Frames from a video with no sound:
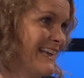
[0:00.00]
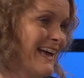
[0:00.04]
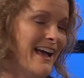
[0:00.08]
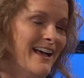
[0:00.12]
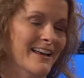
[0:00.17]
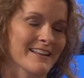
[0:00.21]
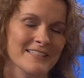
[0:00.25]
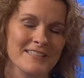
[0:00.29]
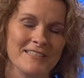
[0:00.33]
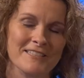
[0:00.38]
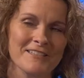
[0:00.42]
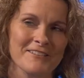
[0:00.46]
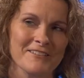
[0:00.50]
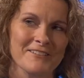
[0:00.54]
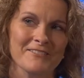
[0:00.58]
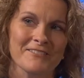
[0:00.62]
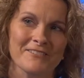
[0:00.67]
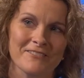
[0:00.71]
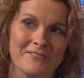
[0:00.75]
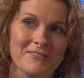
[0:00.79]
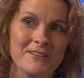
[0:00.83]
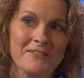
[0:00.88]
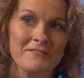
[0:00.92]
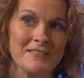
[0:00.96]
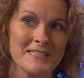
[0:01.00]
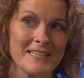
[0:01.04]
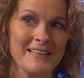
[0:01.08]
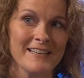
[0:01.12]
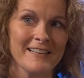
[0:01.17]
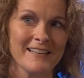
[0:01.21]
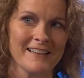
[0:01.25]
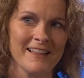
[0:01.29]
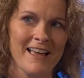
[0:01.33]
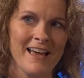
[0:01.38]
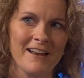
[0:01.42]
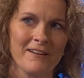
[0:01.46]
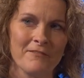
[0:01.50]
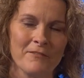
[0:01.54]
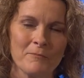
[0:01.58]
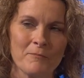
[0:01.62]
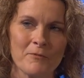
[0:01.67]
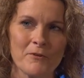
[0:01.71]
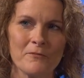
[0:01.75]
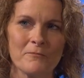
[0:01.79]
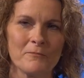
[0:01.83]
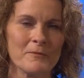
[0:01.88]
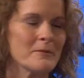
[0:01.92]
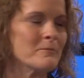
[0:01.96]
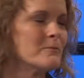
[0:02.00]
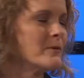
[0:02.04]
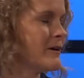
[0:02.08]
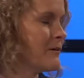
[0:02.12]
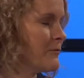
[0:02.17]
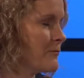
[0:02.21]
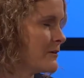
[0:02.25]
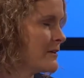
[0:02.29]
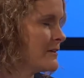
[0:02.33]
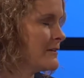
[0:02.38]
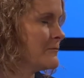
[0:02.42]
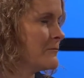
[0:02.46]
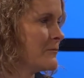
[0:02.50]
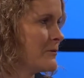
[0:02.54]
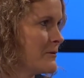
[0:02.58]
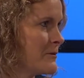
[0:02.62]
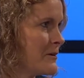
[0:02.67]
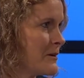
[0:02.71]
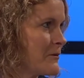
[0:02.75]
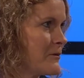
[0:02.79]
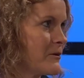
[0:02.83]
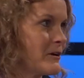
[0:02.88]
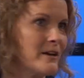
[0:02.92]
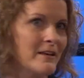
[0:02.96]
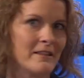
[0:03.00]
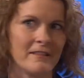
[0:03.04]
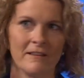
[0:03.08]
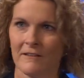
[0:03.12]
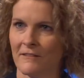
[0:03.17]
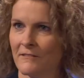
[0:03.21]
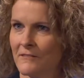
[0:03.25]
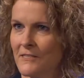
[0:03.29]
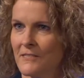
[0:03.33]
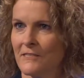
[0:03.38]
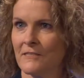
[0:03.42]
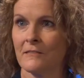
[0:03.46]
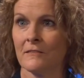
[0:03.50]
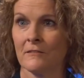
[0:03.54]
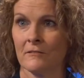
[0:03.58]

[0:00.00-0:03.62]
Yeah, so we've seen a lot of improvement, but we agree there's